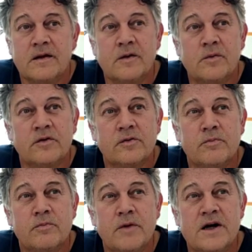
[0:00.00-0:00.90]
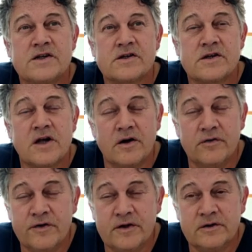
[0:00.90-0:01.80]
There was Major
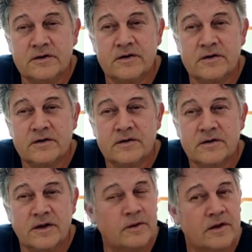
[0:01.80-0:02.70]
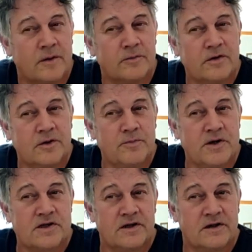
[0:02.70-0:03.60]
Schofield. He will come to the
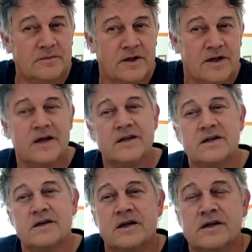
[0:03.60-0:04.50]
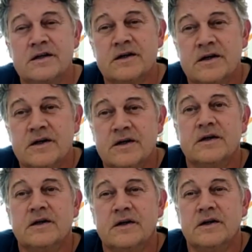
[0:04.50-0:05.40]
picture a little bit later, King.
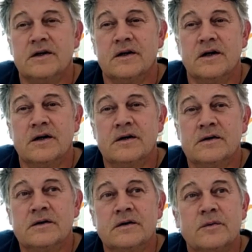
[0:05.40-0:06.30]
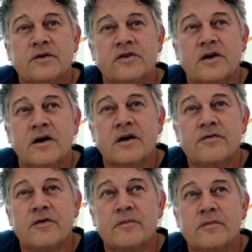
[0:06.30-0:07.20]
There was a guy
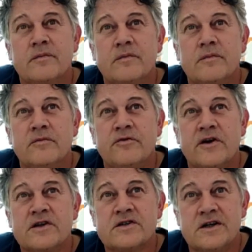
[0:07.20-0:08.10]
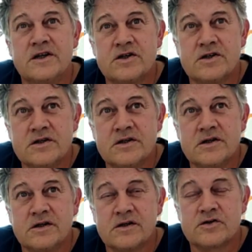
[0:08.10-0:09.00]
from French Legion
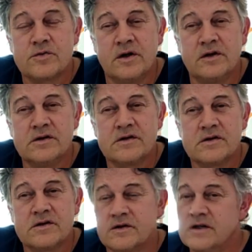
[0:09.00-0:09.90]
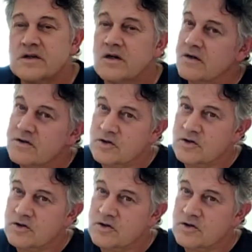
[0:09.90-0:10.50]
as well. So these guys